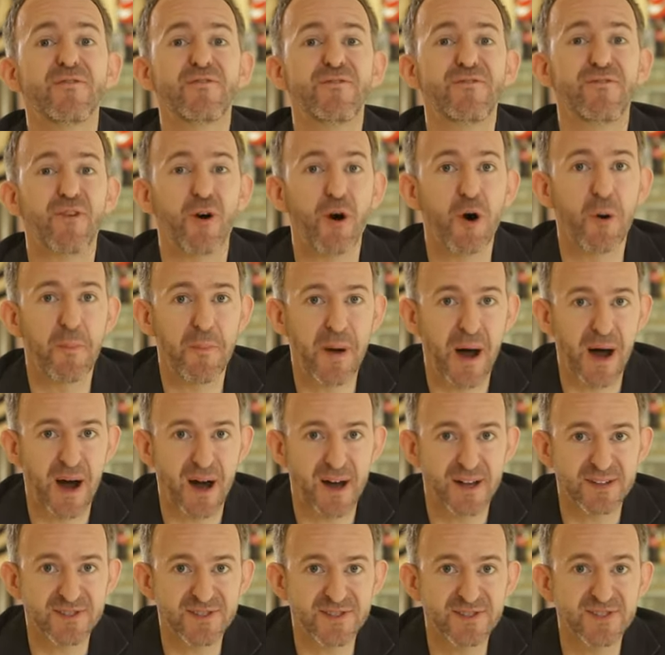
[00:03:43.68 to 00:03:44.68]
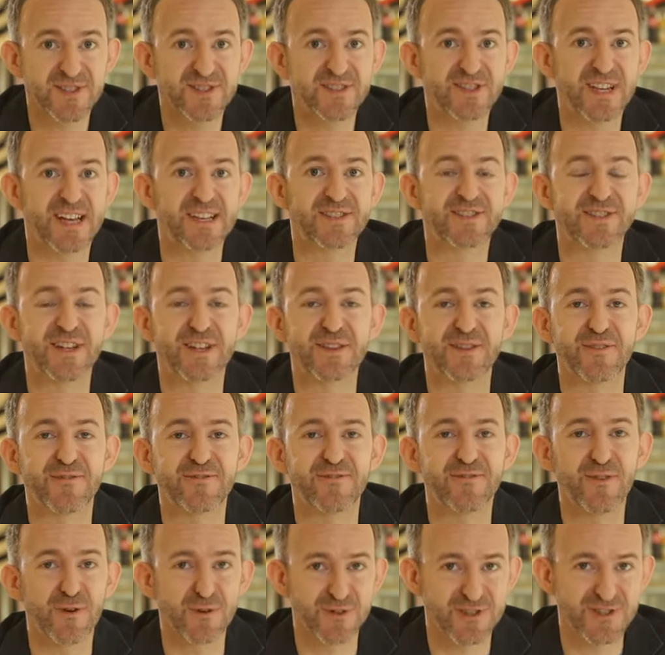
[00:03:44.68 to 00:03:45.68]
4 parts testing the
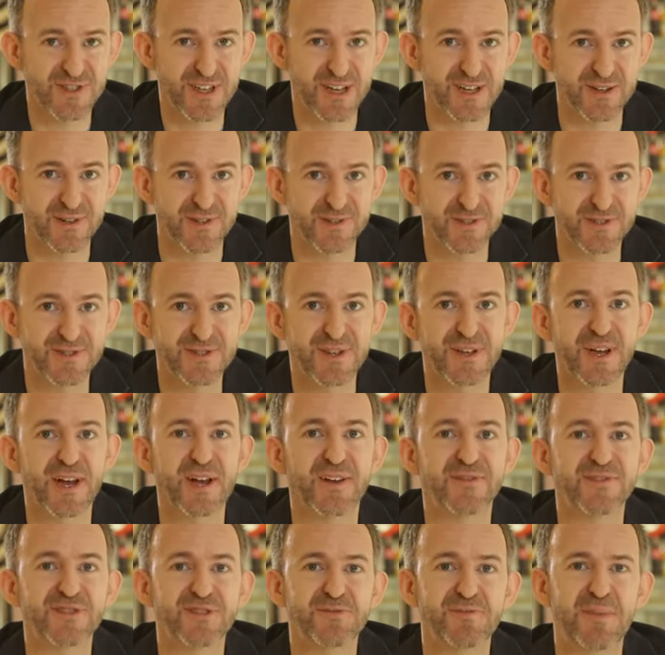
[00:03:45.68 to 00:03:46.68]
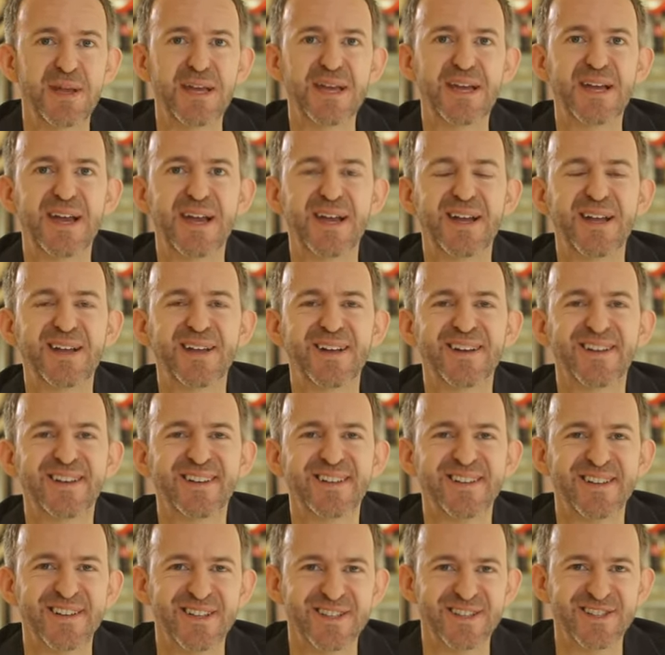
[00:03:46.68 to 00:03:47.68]
4 skills of speaking,
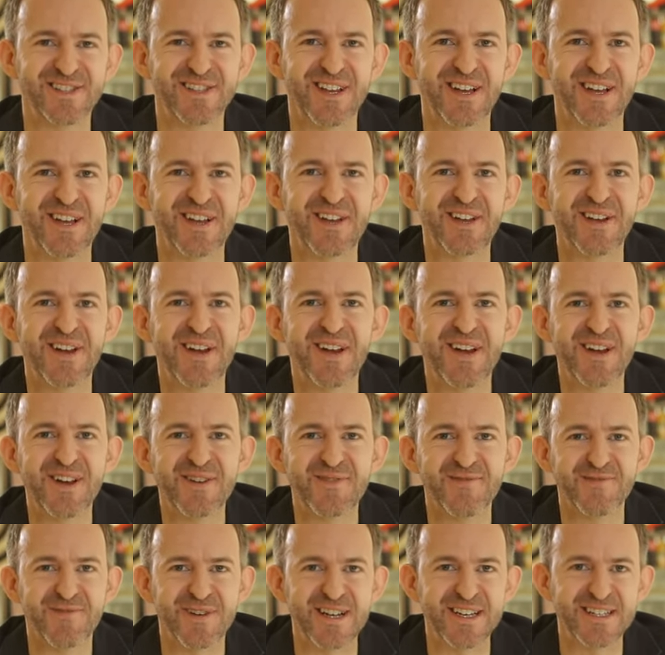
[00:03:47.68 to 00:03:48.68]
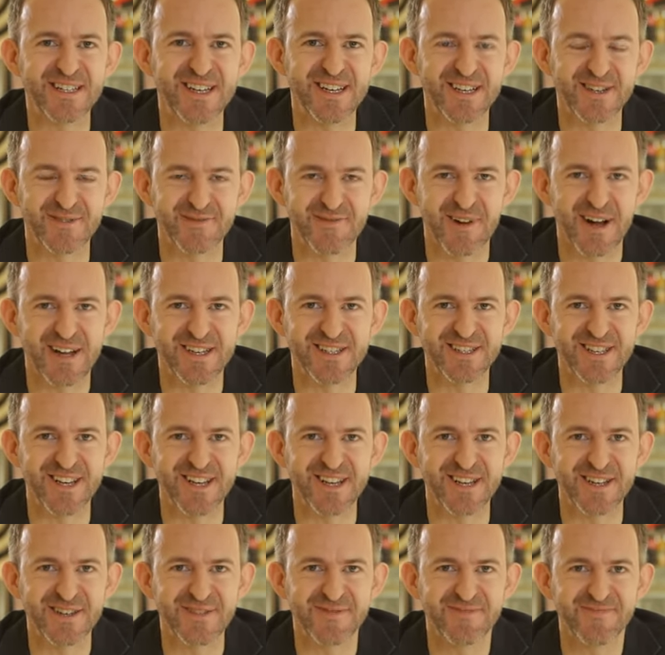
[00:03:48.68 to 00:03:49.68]
listening, reading and
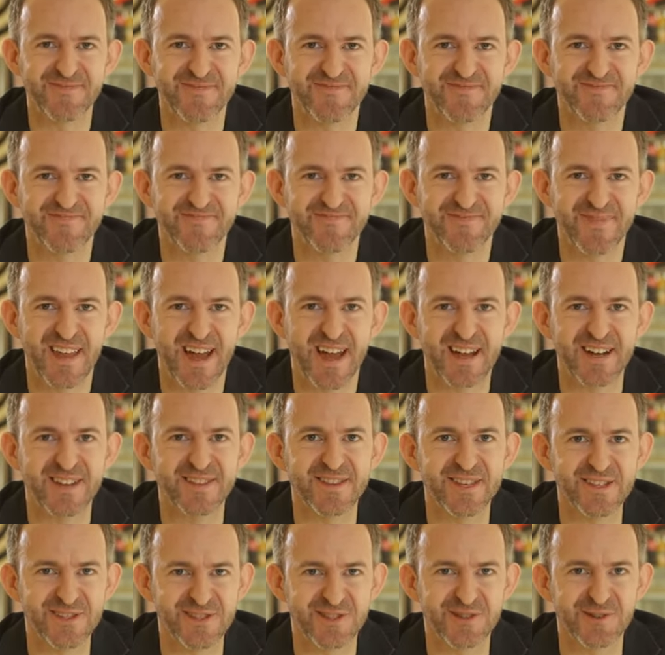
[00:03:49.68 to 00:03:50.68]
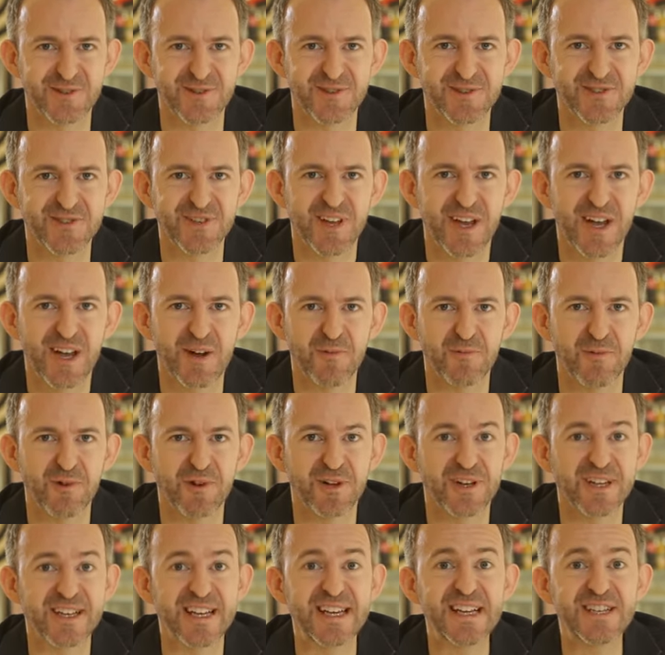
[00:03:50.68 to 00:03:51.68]
writing. And in this course, we'll
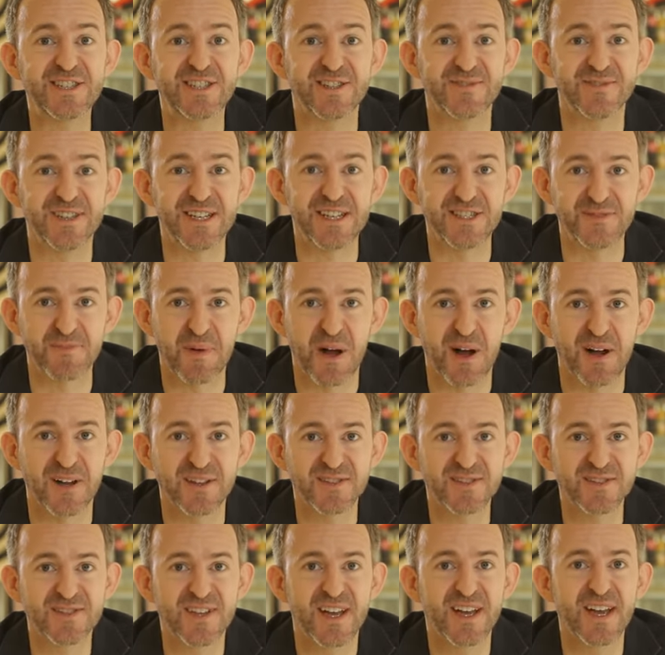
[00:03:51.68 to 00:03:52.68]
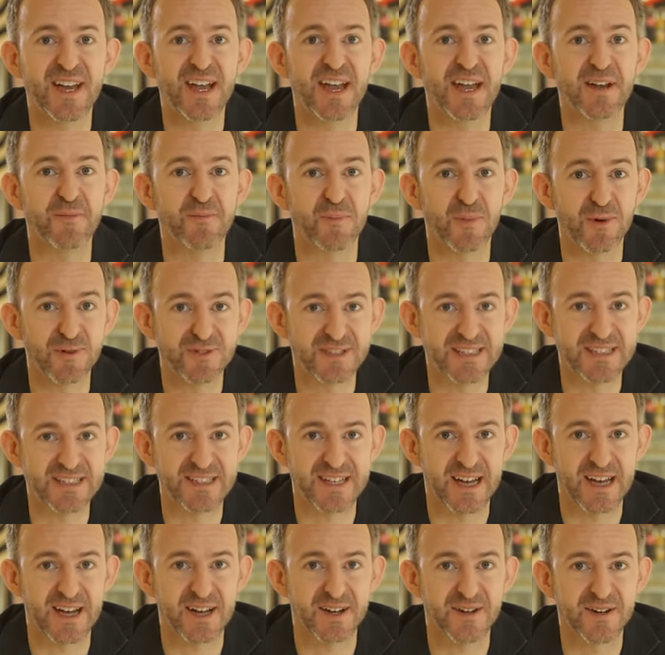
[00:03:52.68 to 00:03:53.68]
look at each of these parts in more
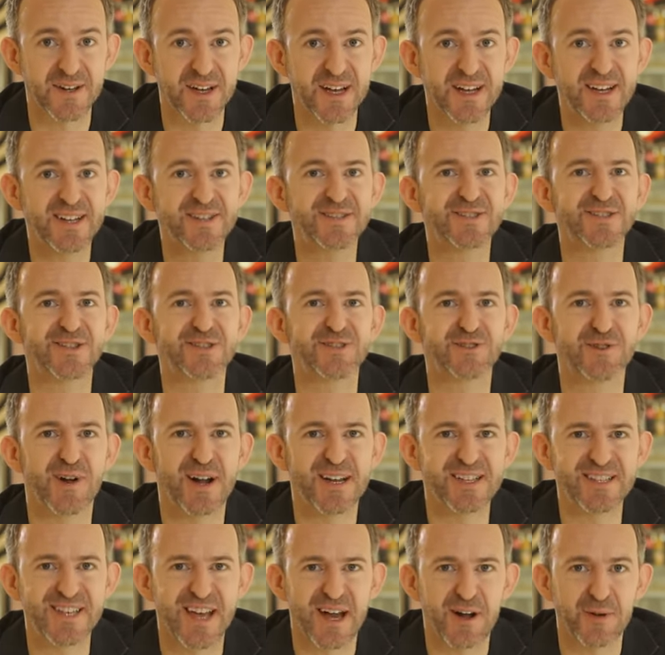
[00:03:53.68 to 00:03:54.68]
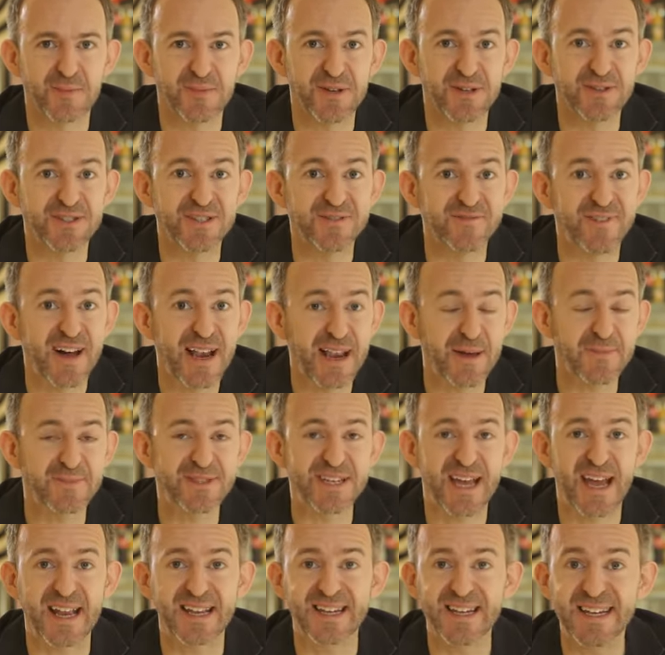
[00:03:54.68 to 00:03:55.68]
detail to try to help you develop
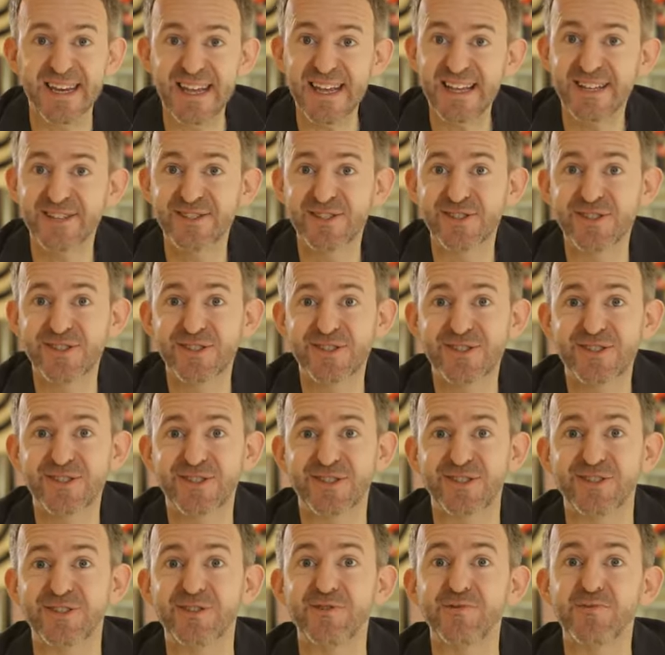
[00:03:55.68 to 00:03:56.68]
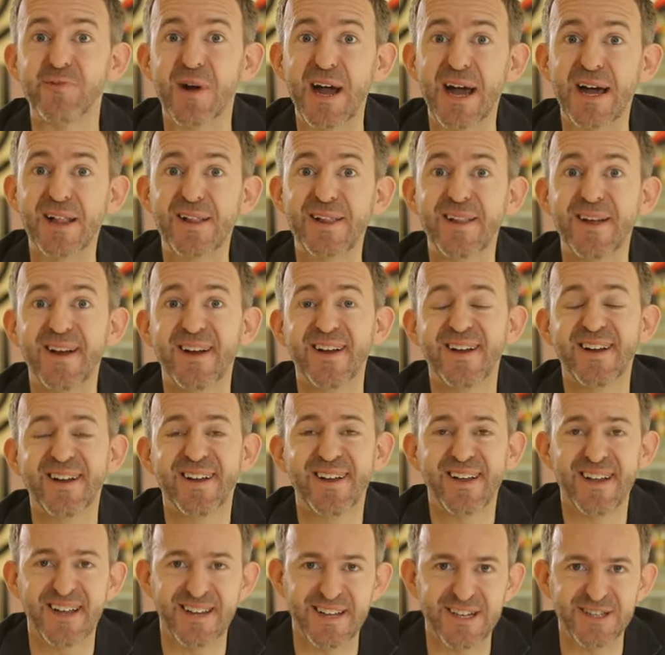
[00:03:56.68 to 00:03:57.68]
techniques to do well
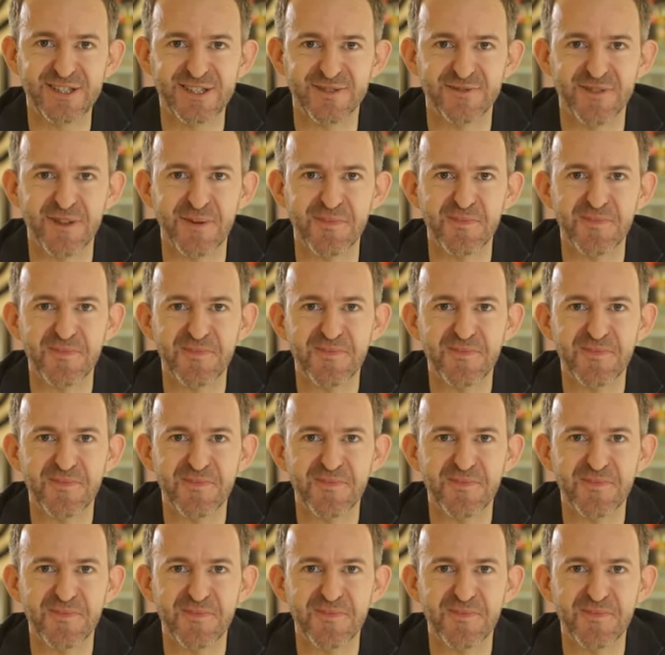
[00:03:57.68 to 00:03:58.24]
in each of them.